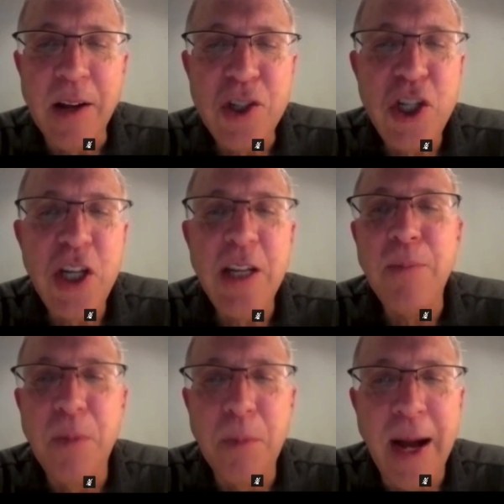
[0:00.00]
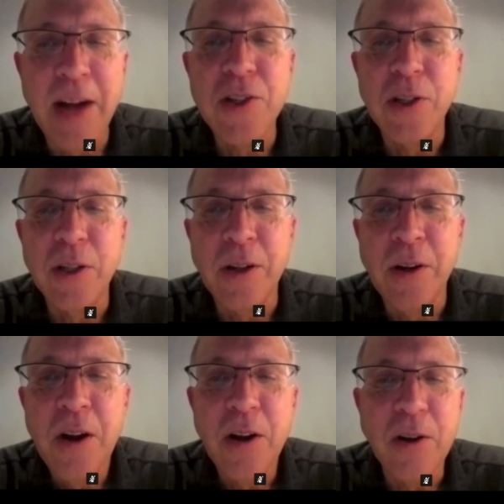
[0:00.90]
cheap, modular,
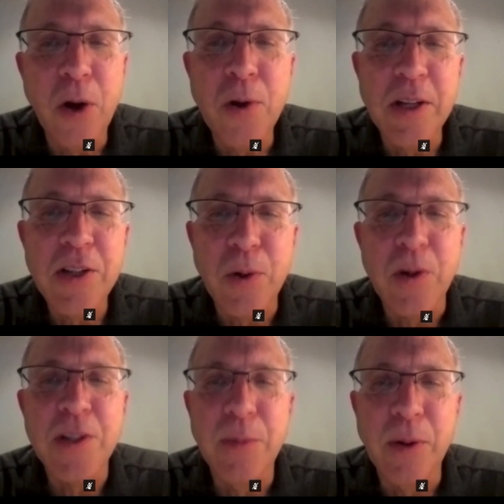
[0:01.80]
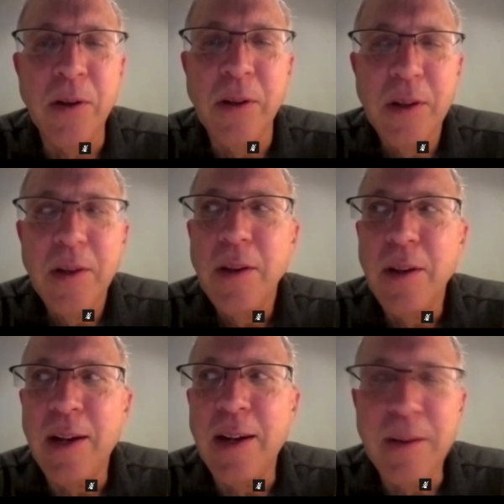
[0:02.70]
locally sourceable,
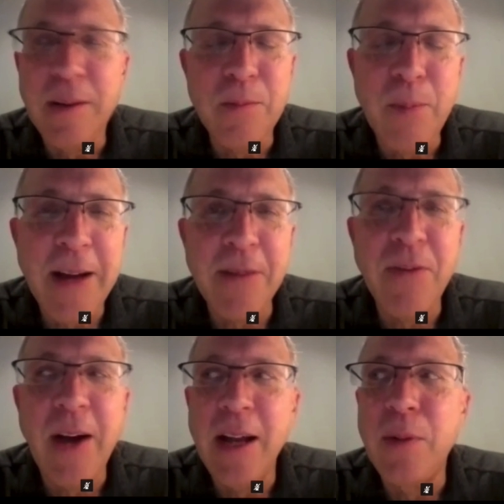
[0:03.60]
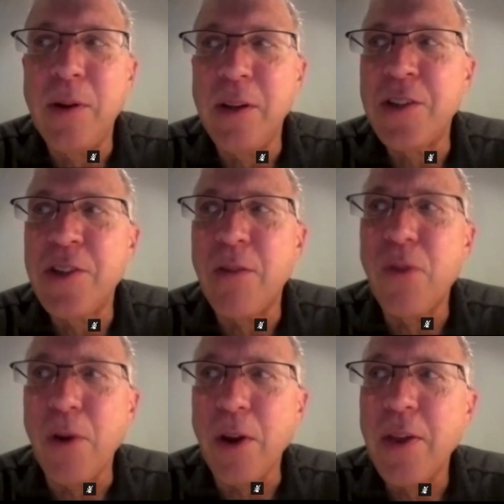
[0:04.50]
modifiable, and so
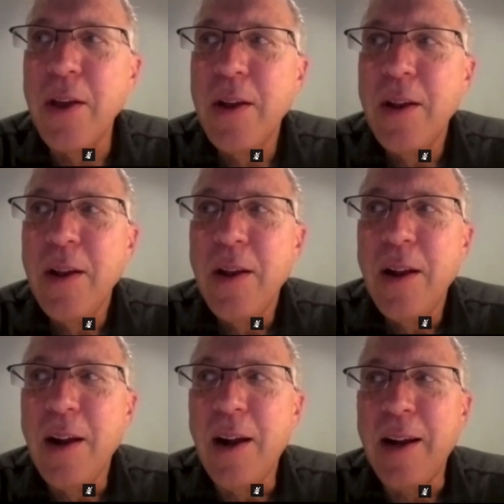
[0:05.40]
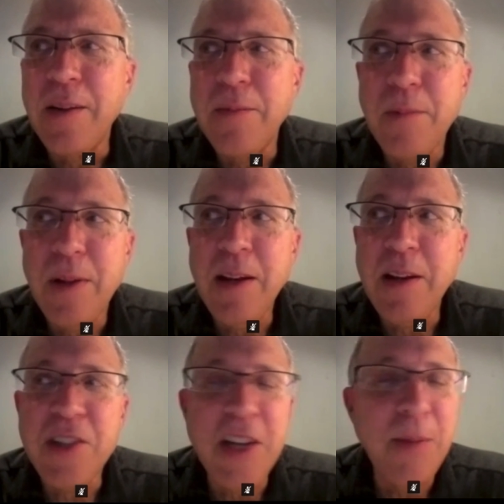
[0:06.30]
forth. In a
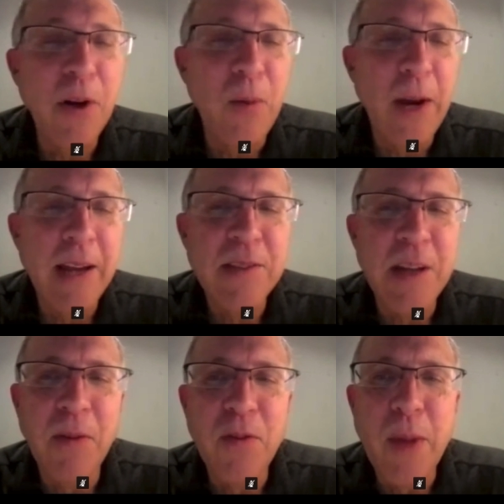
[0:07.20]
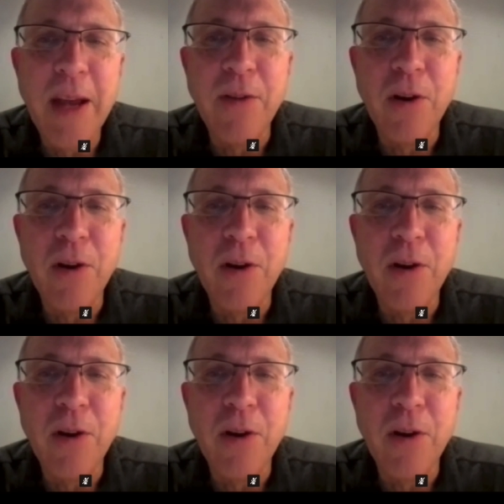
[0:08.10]
similar way, some of you may have